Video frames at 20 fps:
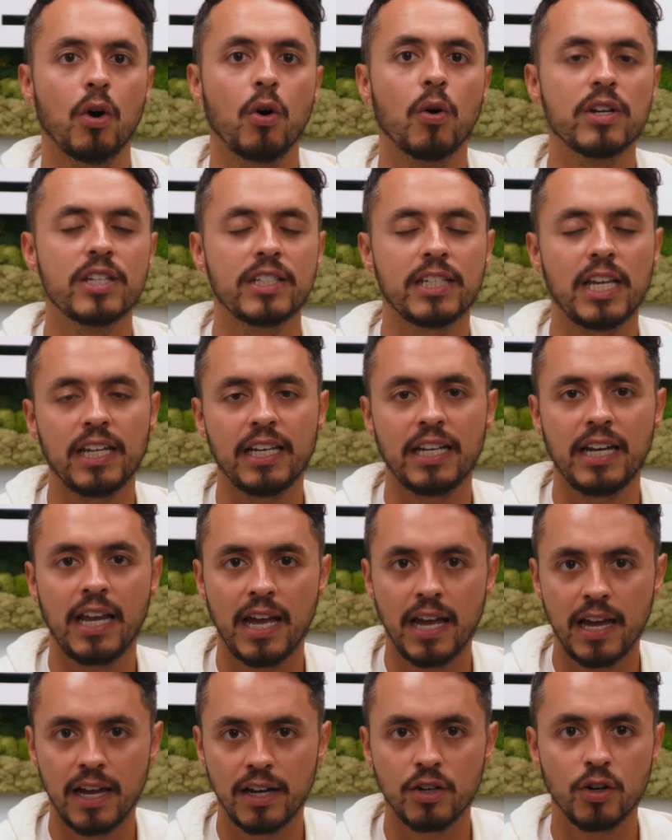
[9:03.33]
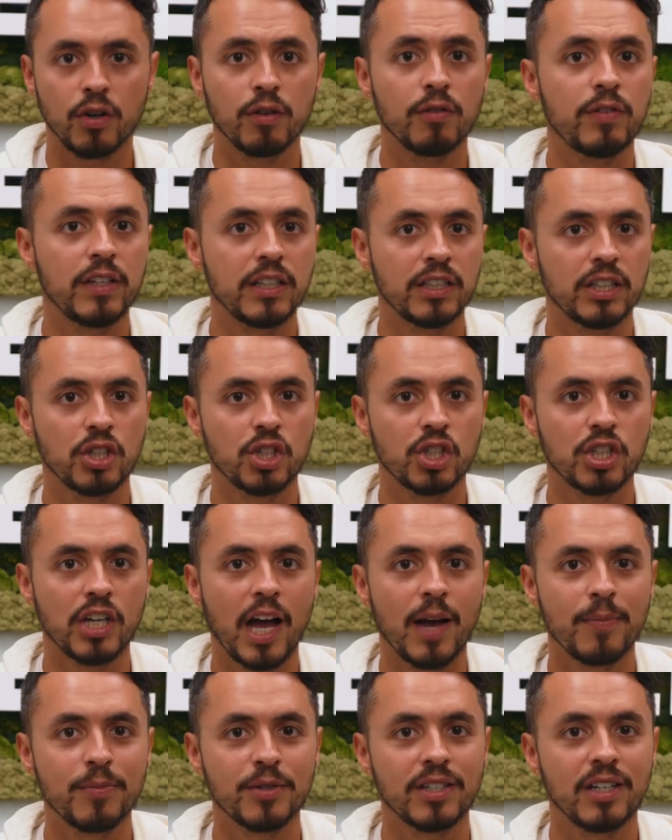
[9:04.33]
or secondhand or vintage
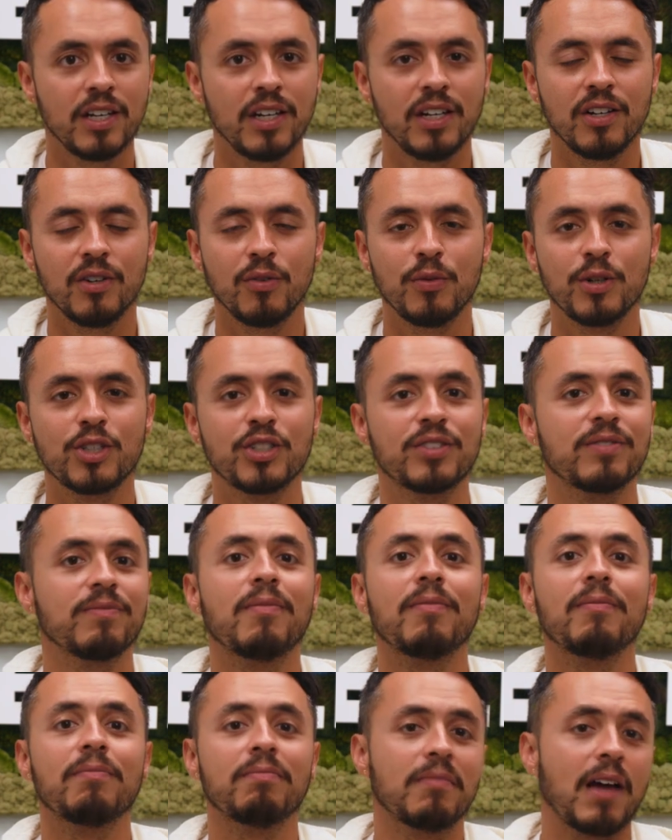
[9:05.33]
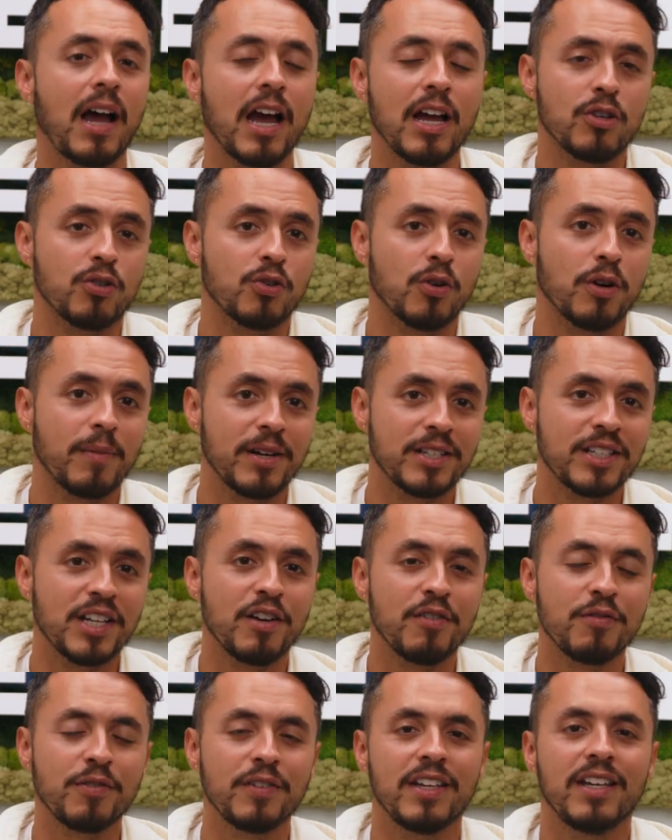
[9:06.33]
shops, which I enjoy
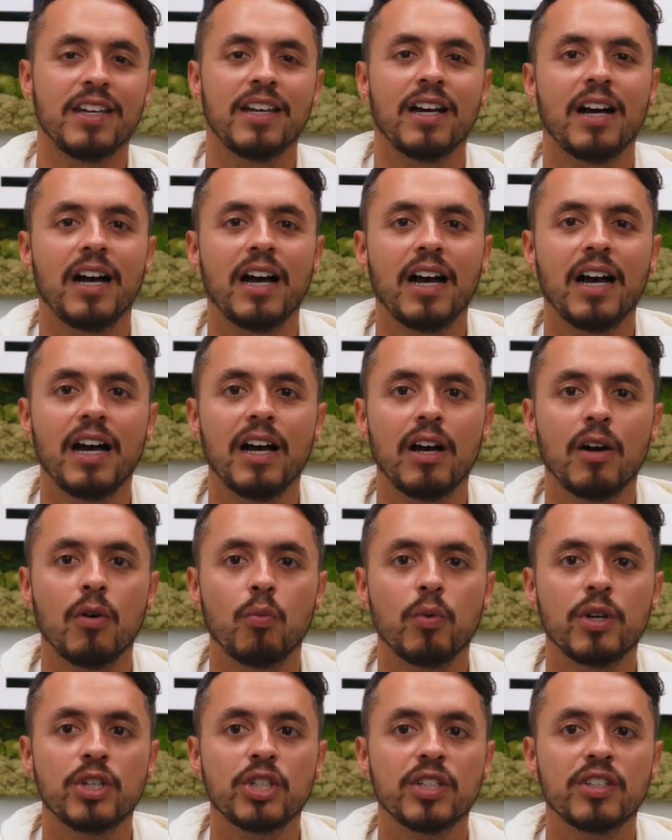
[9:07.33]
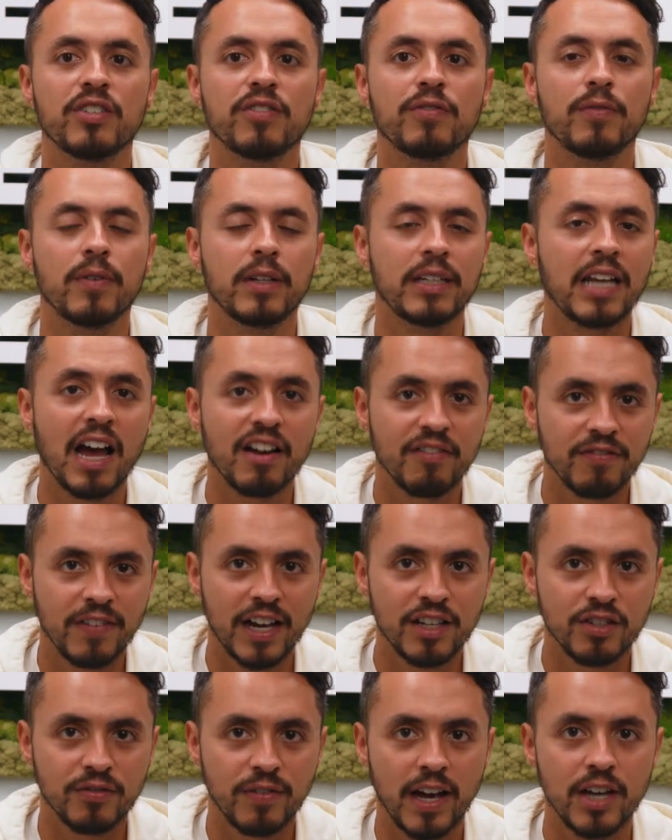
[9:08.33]
myself, uh, which is not
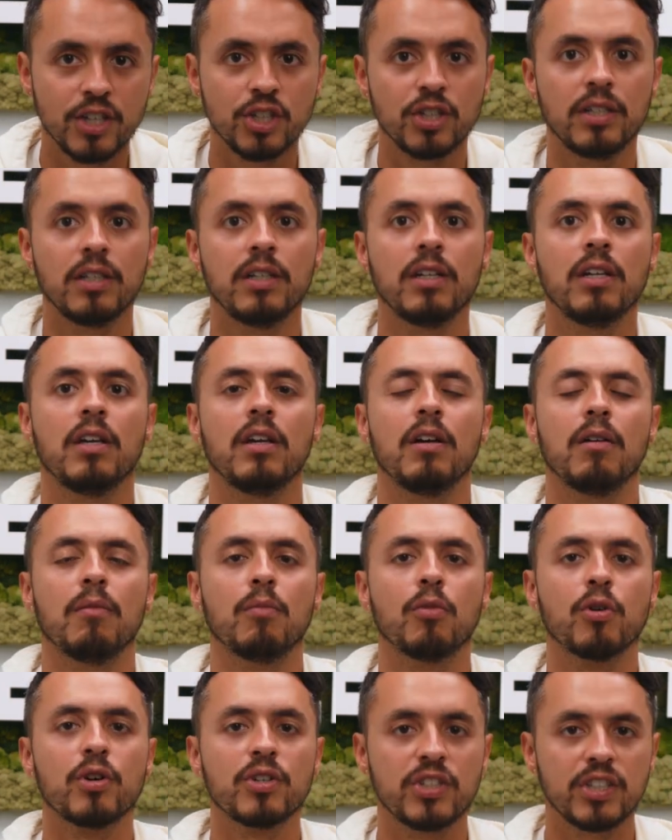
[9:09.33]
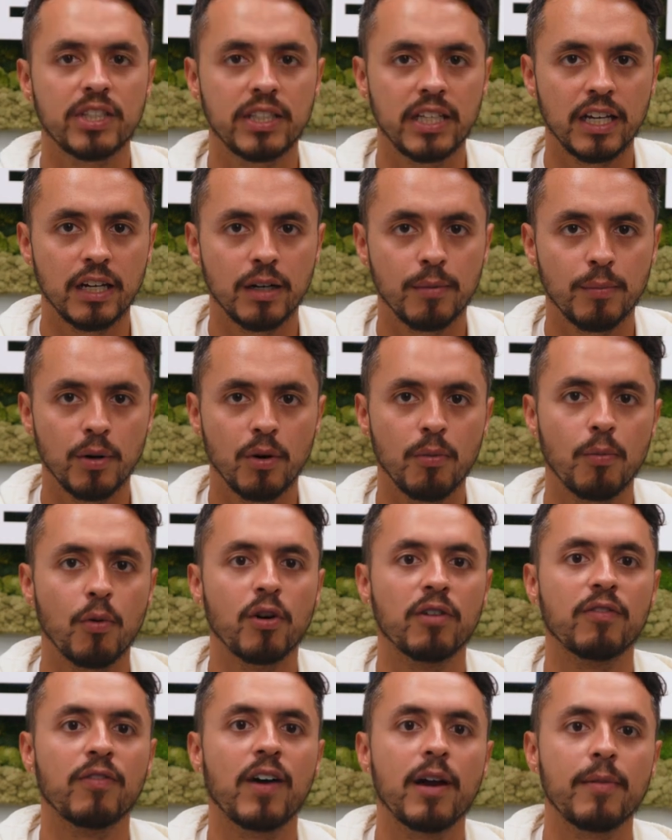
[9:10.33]
fast fashion, more sustainable,
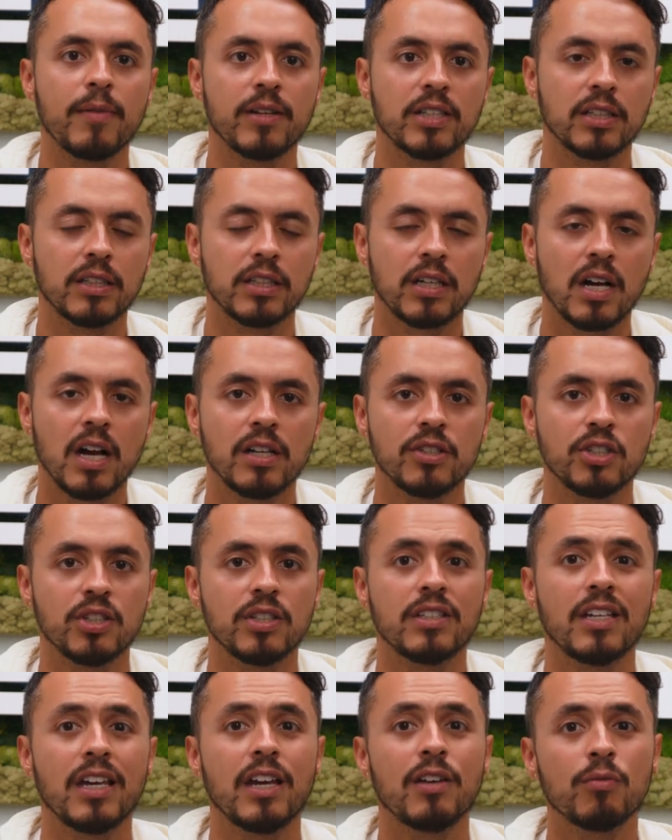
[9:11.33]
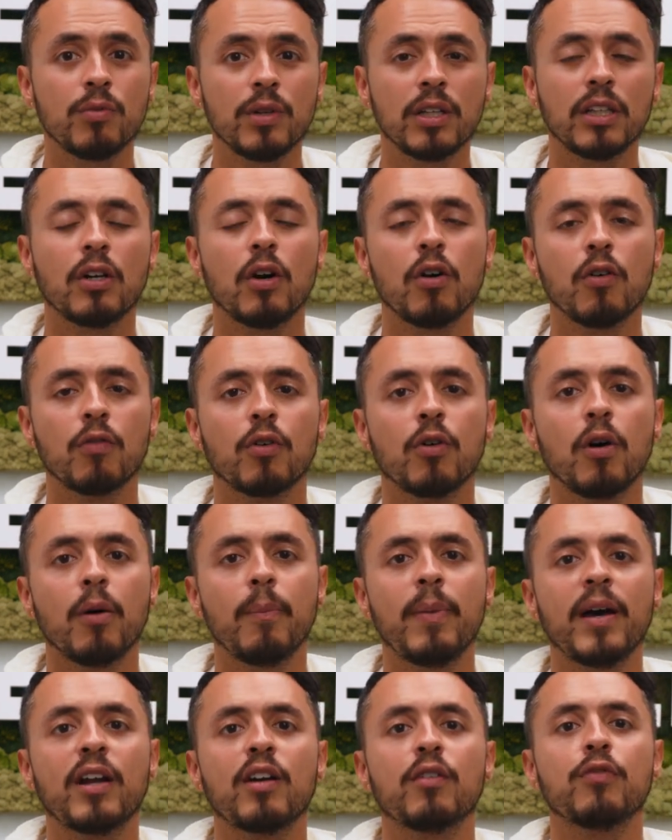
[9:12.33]
more environmentally conscious, and really overall
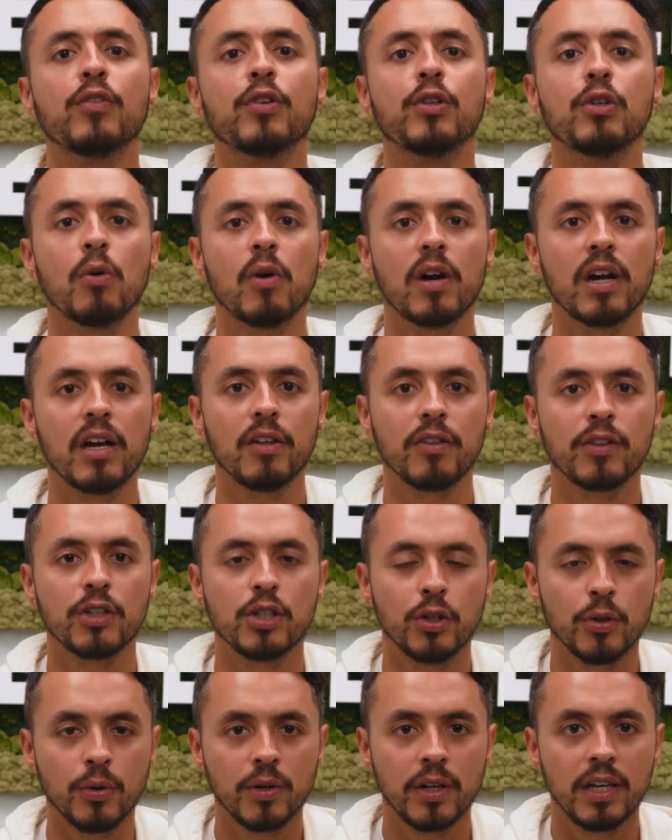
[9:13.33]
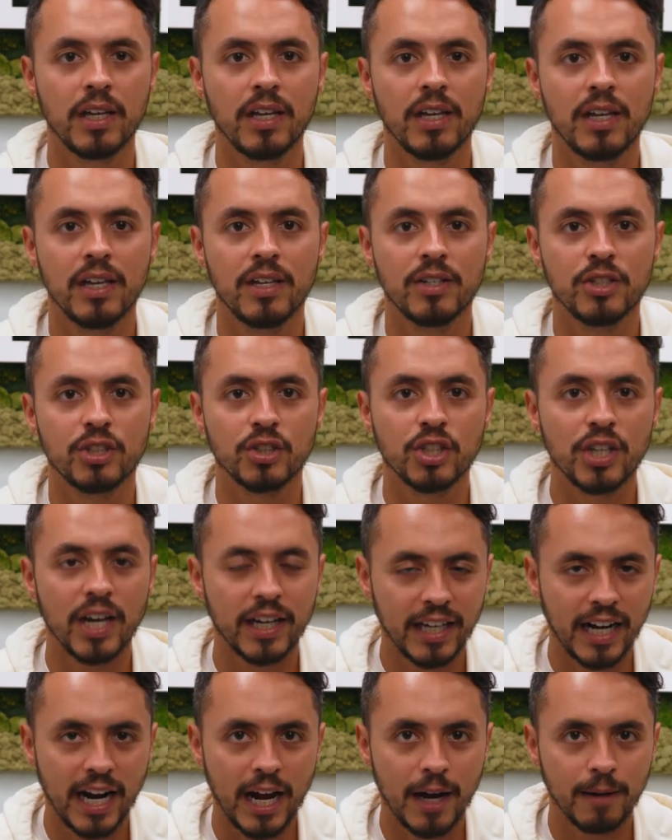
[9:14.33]
better for your health too. So check it